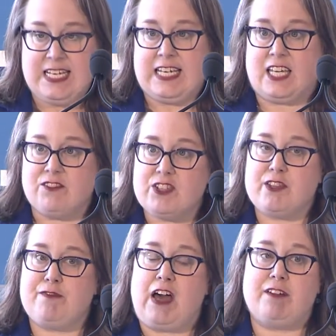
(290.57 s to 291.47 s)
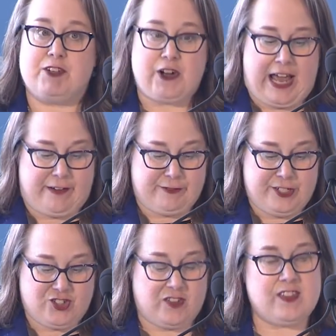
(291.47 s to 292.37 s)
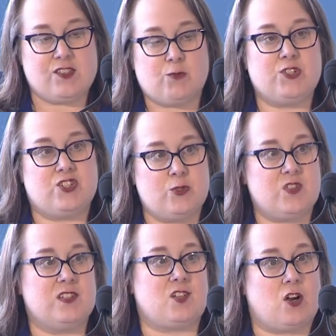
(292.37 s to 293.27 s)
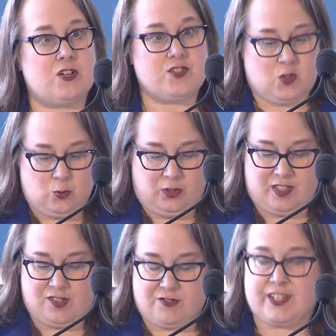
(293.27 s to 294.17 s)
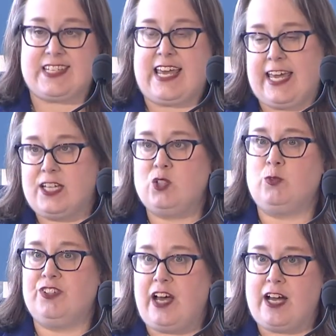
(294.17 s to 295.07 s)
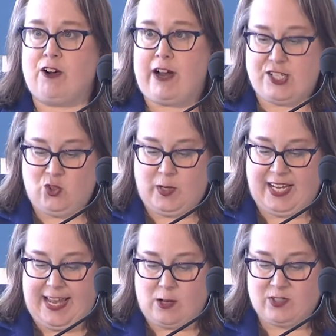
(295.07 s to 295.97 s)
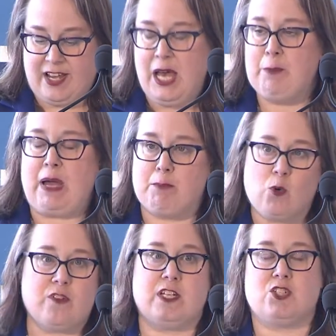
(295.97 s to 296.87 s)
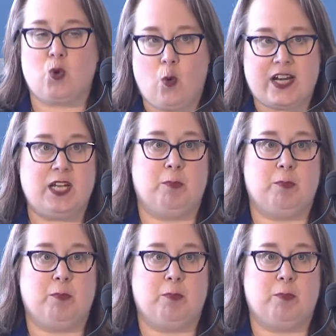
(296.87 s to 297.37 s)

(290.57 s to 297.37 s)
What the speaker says: Given the 5-year average, this reduces our school district's annual non-graduate count by more than 20%